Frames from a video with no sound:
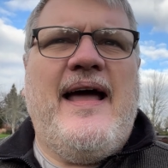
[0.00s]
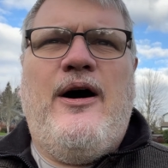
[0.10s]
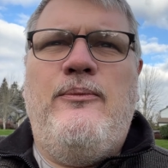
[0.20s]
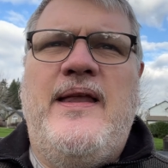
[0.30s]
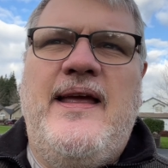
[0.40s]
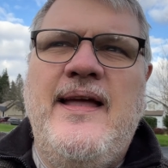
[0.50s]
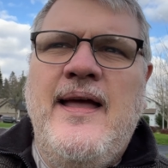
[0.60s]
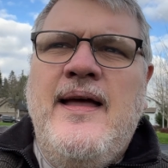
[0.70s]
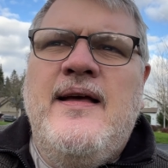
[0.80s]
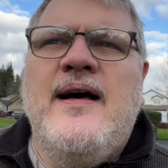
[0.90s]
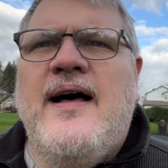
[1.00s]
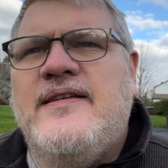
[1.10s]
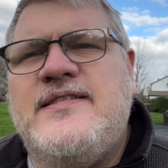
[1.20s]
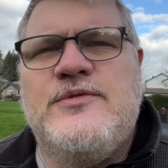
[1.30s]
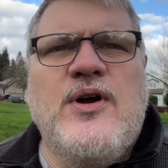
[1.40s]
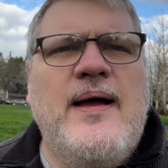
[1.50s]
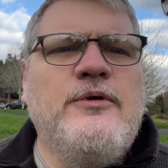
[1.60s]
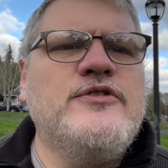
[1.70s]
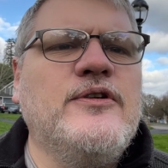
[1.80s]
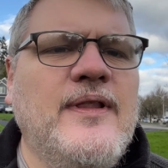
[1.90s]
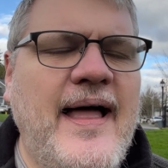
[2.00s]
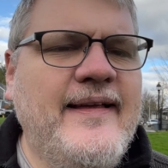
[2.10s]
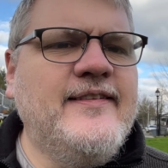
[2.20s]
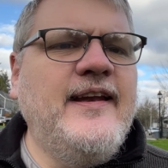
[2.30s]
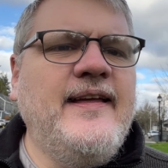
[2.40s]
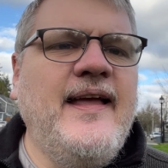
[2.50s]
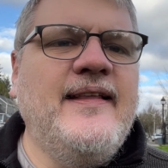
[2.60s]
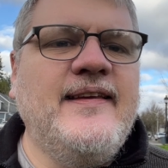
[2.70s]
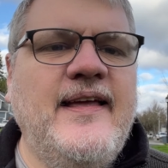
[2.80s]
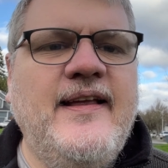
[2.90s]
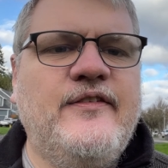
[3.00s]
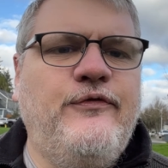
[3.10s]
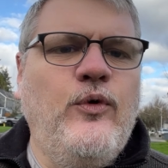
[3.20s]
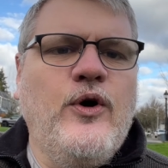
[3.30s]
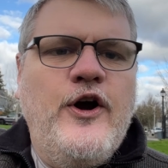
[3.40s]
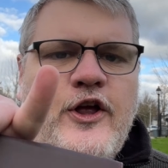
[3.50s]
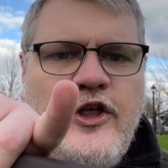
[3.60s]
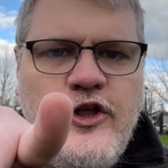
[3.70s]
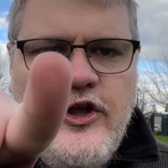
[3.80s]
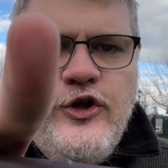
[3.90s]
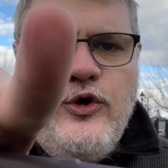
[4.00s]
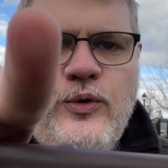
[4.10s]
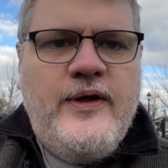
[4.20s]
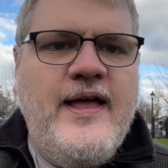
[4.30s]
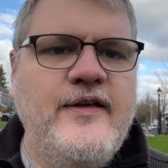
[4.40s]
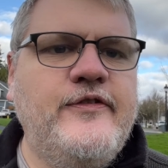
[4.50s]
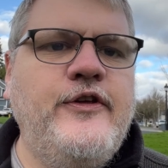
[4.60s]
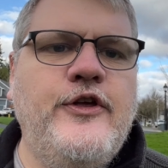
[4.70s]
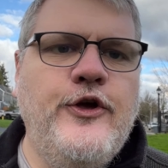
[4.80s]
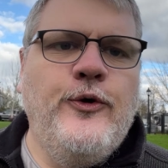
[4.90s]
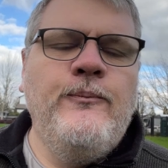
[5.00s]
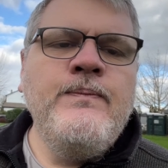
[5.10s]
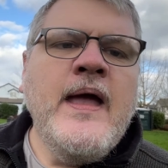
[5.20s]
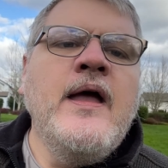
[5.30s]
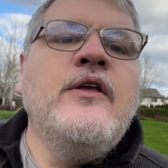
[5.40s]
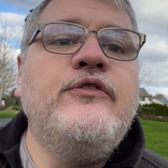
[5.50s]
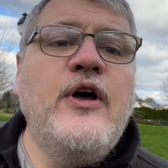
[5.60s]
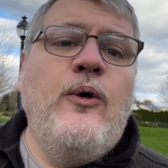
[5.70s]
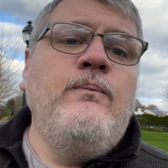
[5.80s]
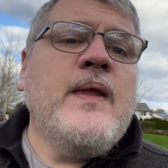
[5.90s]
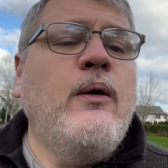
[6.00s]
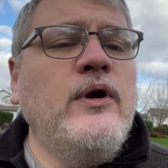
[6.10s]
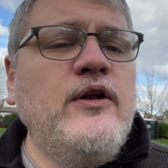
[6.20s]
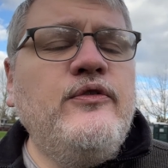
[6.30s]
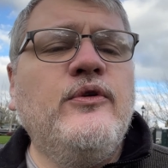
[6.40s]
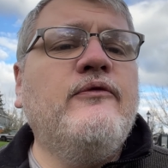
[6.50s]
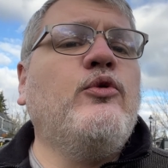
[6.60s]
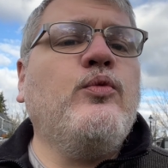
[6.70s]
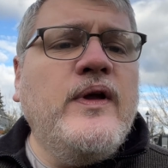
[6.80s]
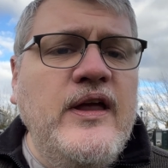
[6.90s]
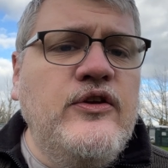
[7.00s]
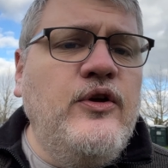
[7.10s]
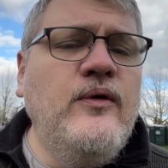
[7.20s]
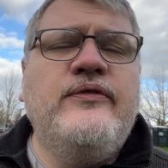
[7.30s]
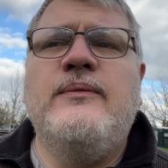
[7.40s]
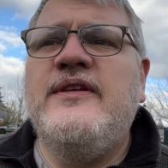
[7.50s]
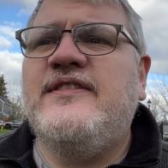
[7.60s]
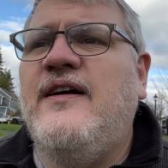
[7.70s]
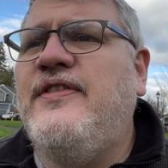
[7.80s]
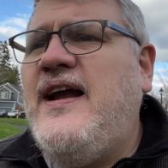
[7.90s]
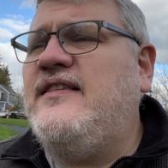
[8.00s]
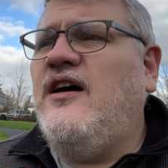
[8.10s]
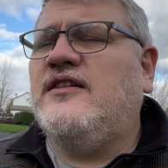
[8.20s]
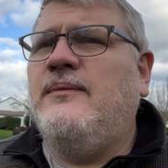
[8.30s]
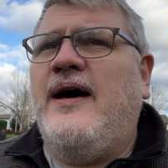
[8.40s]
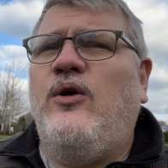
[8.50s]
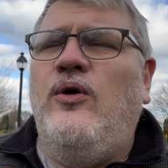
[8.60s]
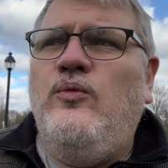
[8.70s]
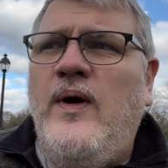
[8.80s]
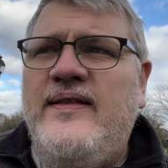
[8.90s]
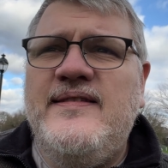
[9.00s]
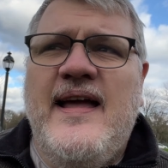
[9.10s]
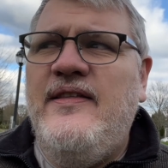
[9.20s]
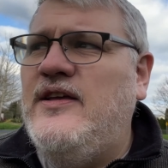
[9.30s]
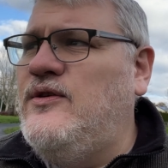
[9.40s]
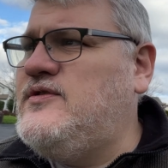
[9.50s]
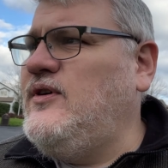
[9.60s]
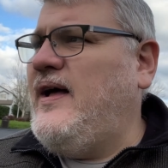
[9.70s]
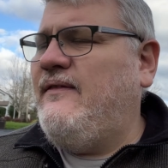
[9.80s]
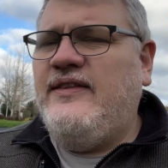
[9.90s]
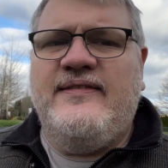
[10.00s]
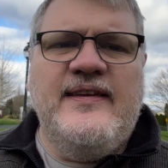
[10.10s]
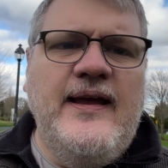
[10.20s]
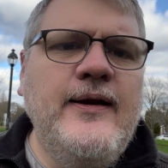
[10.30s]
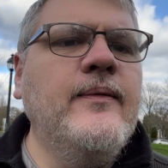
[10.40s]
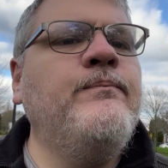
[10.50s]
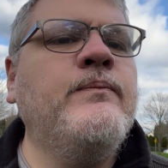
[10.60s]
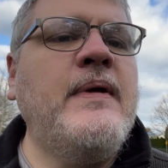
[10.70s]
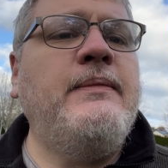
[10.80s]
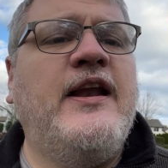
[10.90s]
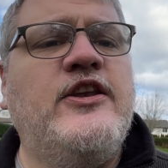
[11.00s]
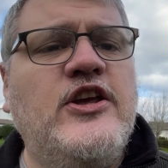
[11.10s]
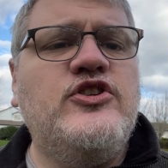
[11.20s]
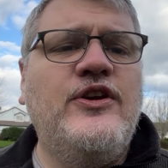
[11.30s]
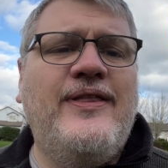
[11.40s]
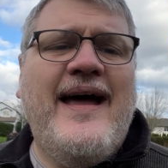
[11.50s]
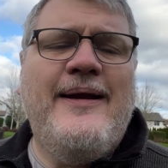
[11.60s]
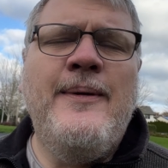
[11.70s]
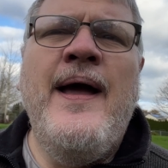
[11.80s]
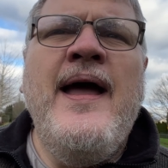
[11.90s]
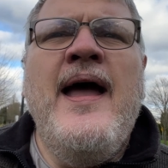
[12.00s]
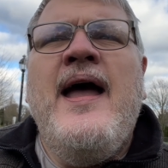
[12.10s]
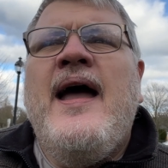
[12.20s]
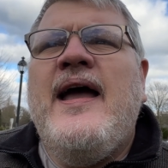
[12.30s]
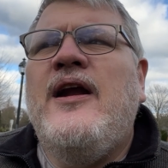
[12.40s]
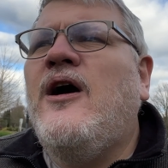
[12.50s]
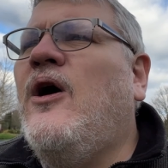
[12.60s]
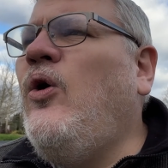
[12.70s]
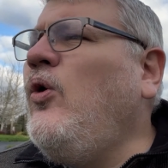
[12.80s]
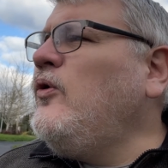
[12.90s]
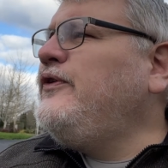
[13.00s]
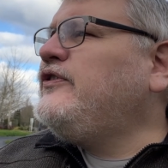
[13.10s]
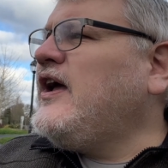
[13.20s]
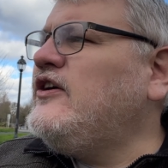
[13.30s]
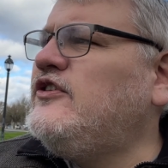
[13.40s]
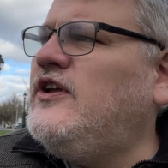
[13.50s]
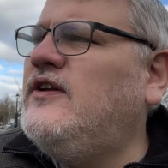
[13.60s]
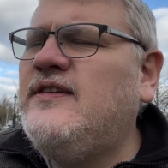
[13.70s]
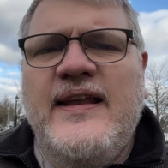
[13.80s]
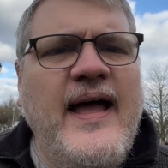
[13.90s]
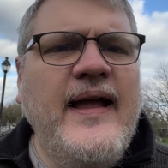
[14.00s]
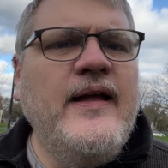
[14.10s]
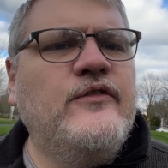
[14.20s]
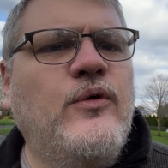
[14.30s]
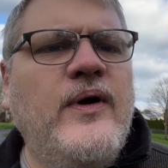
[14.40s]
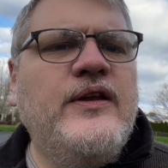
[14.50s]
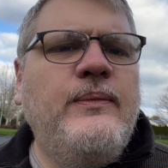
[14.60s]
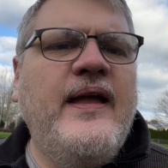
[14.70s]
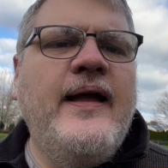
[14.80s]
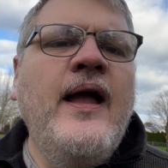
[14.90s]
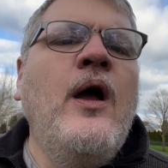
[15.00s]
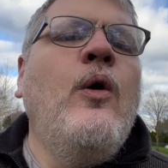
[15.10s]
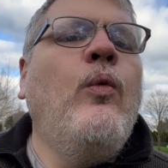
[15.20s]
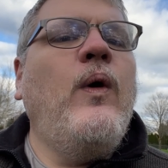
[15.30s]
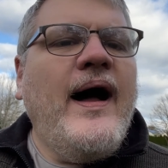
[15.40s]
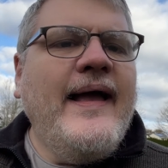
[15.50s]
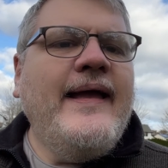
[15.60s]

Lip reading: how many subscribers or likes that it gets. It is for you. Yes, you. So I want to do sort of a redo of some of the stuff that I talked about on Wednesday that you still haven't seen, maybe in addition to that. And our whole discussion today is going to be why